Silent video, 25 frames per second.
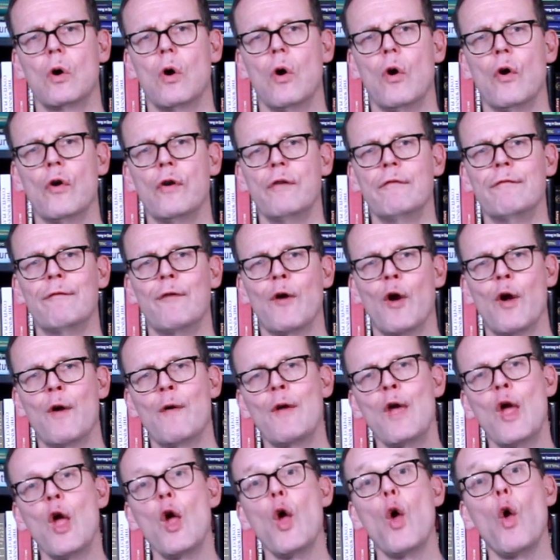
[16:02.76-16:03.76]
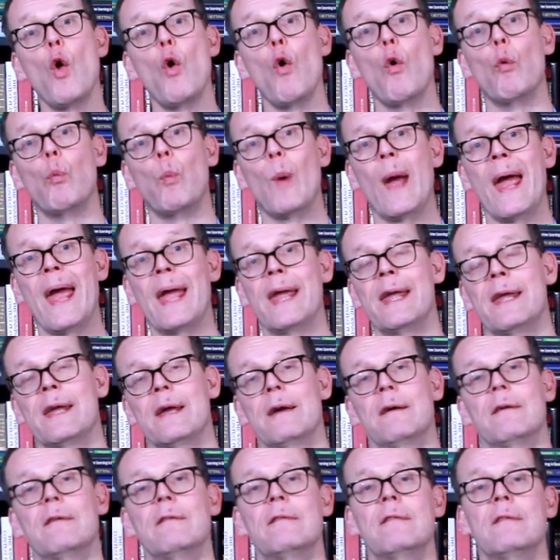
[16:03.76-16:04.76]
on the away
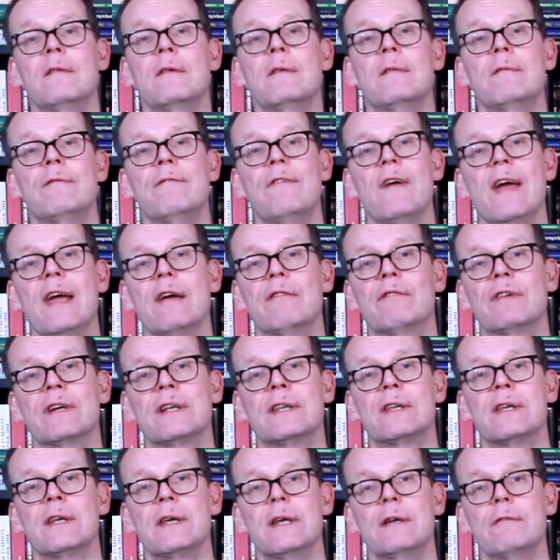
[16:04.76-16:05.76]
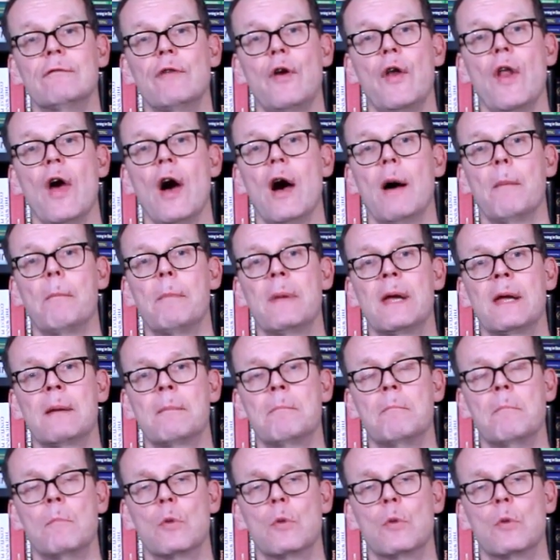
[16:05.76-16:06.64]
favorite in the derby,